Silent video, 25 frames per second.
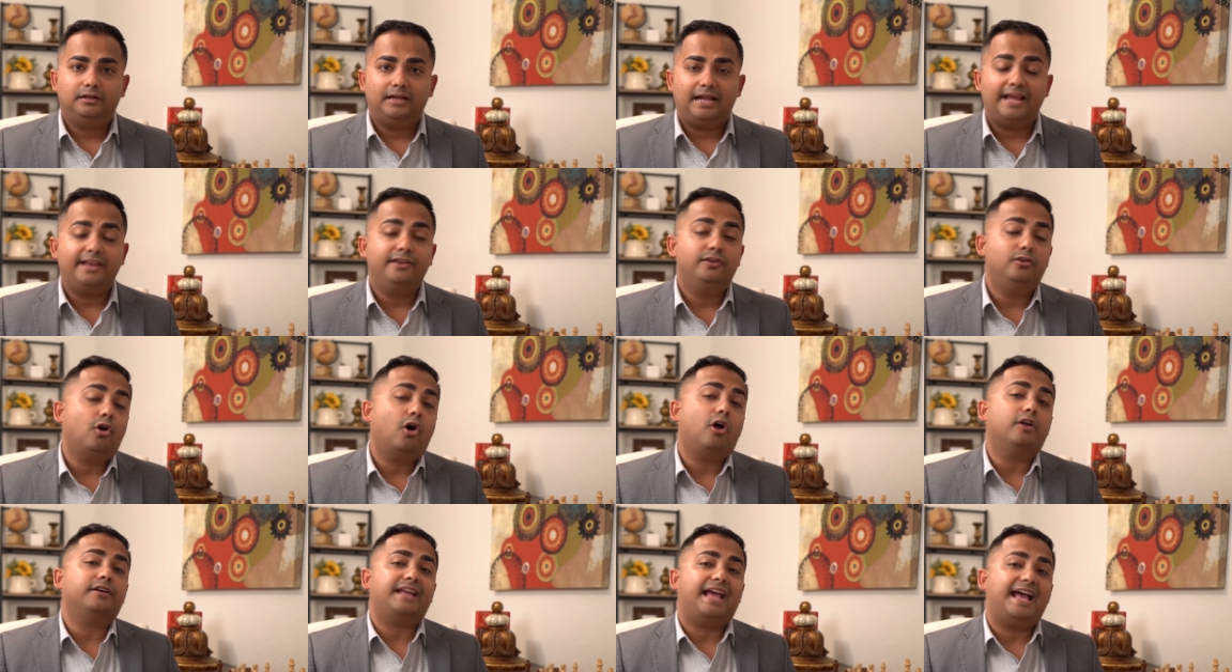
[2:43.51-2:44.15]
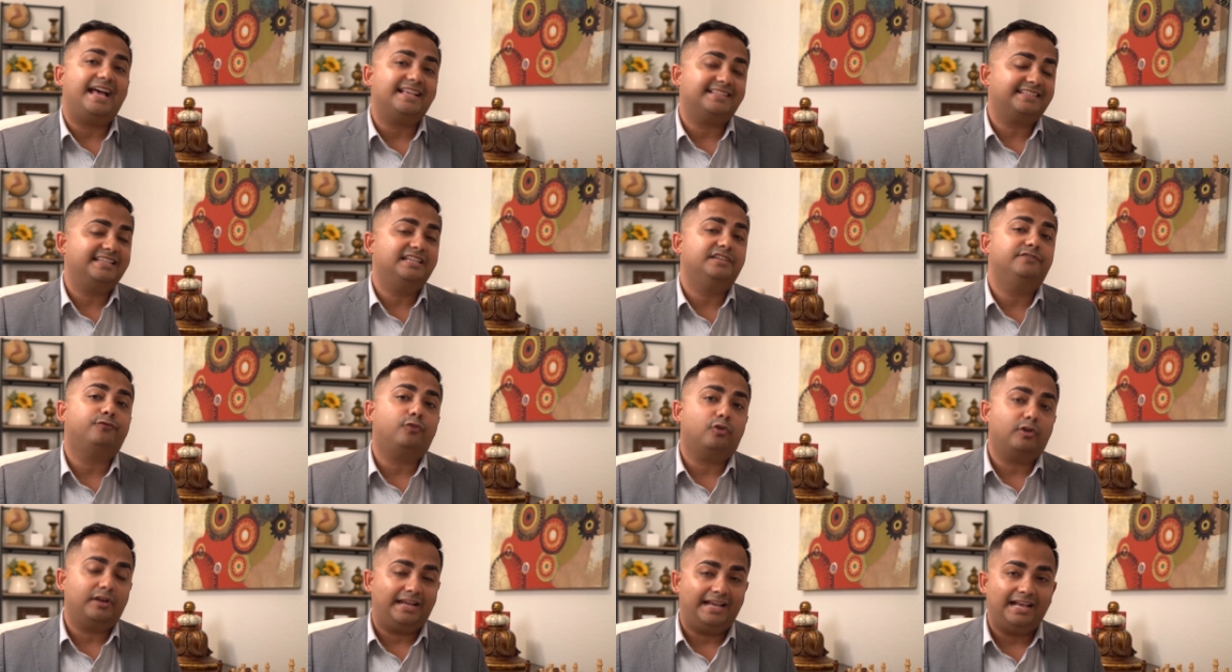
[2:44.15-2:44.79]
and not
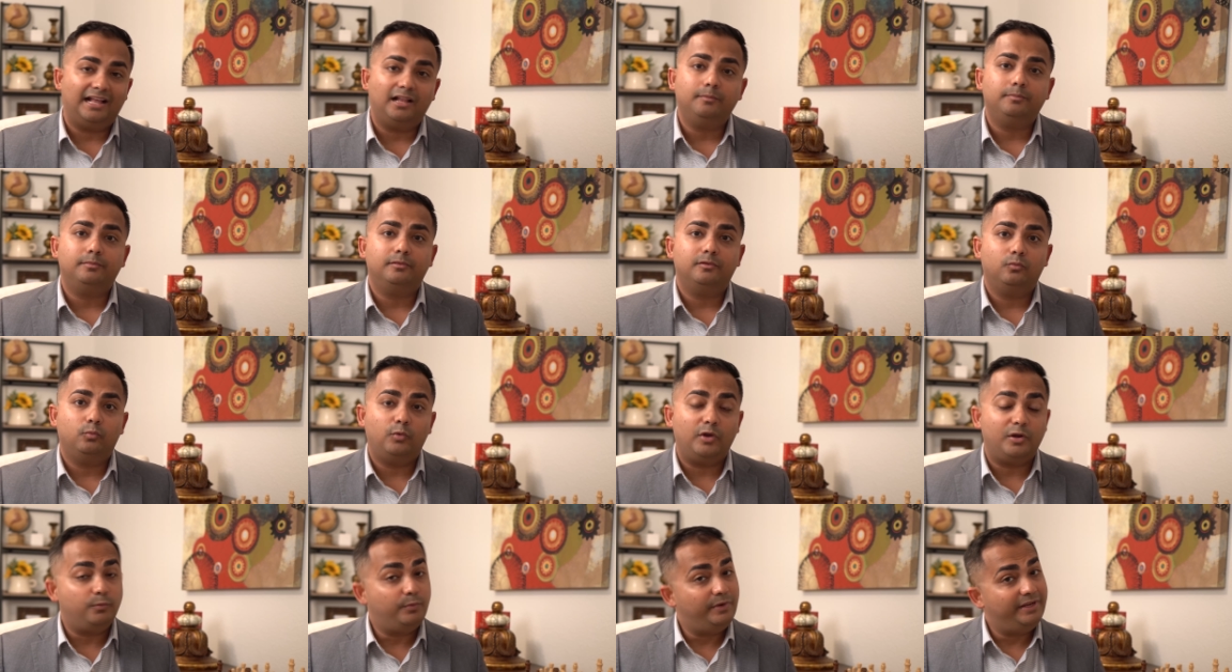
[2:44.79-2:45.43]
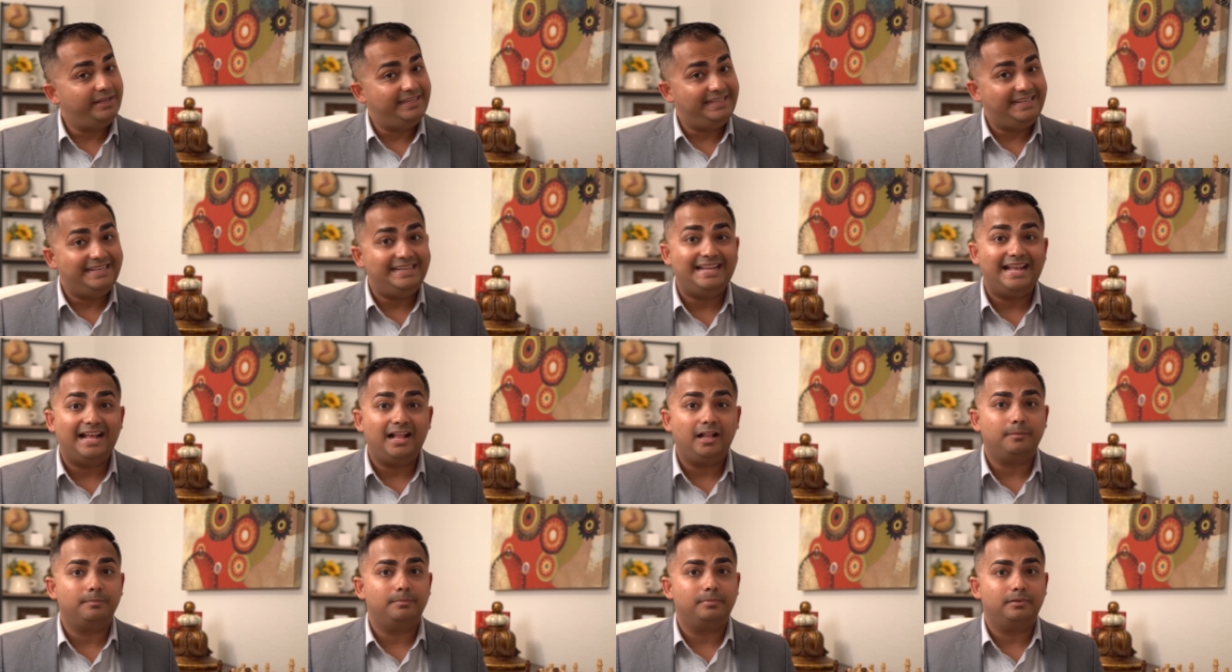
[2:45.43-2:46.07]
asking for help when we need
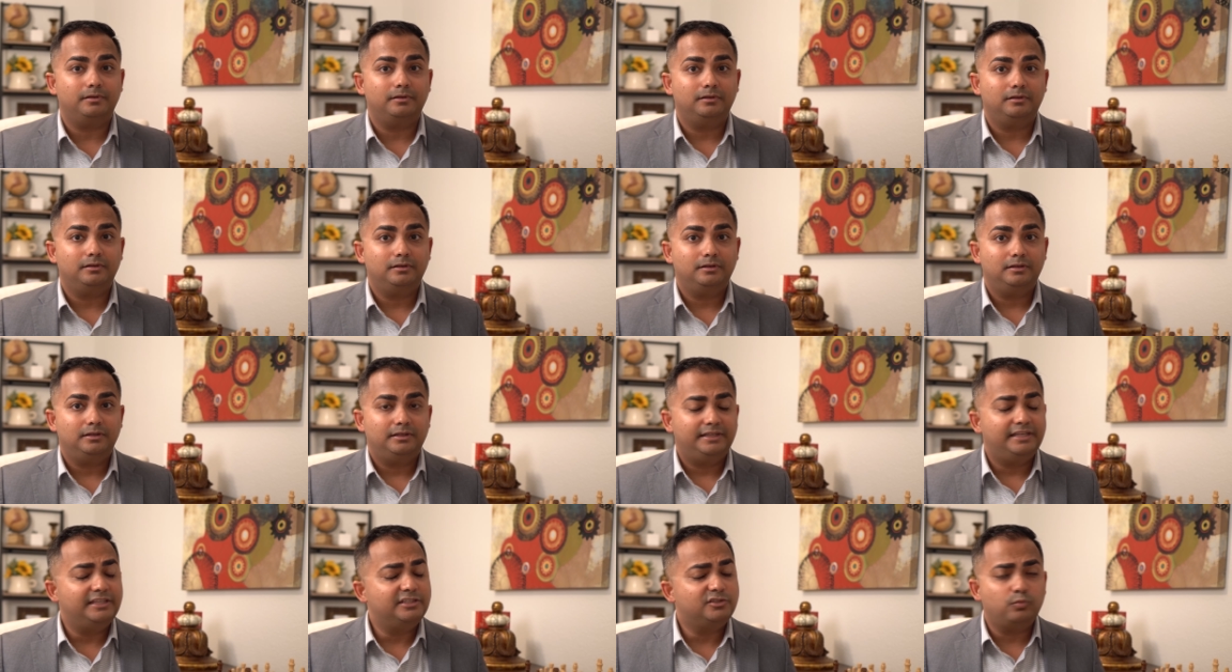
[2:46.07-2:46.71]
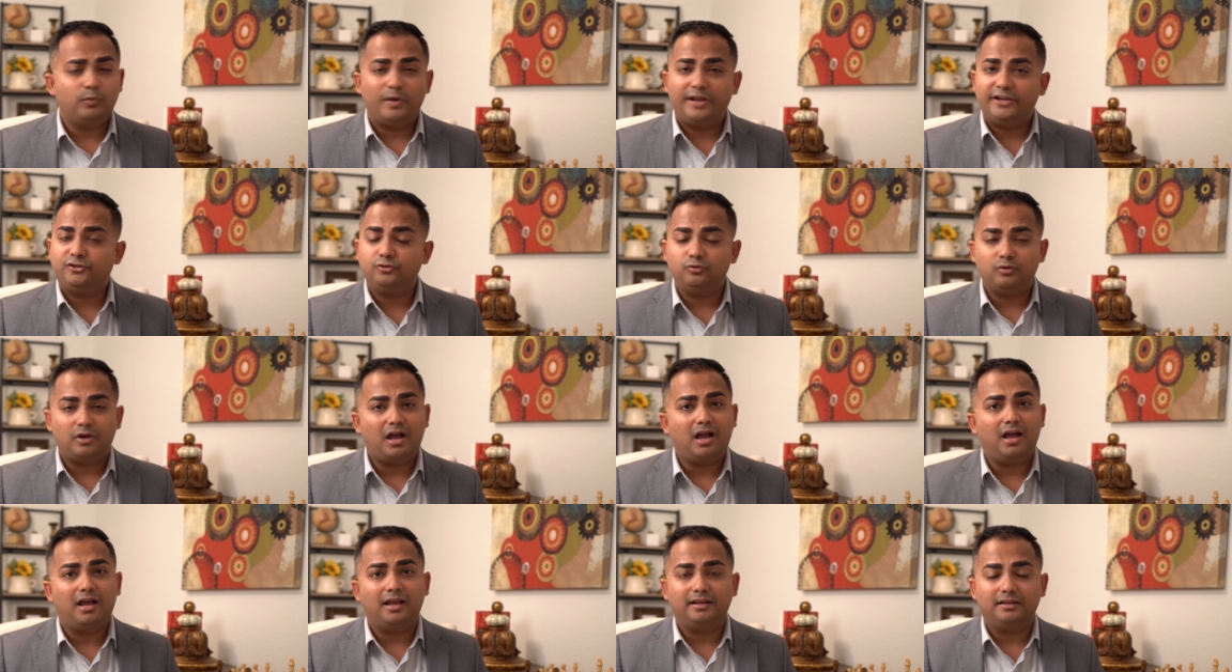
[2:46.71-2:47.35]
help is way too
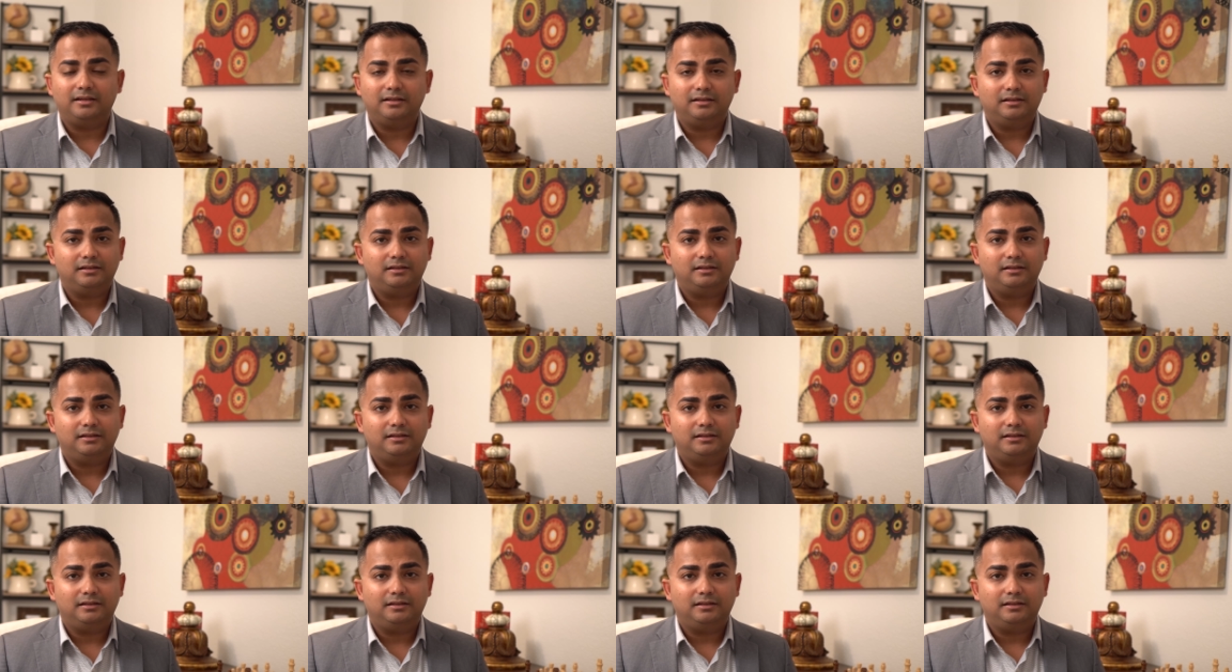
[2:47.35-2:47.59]
high.